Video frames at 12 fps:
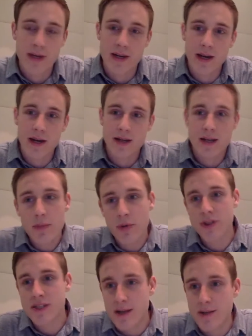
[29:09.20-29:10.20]
can kind of keep
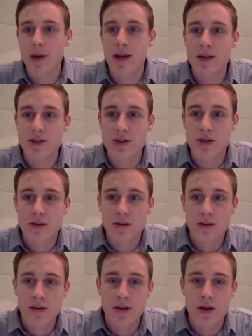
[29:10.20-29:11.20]
on the same page and
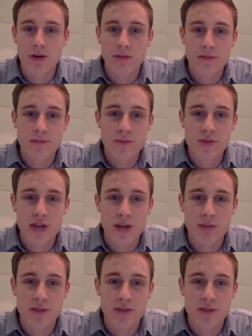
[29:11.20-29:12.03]
stay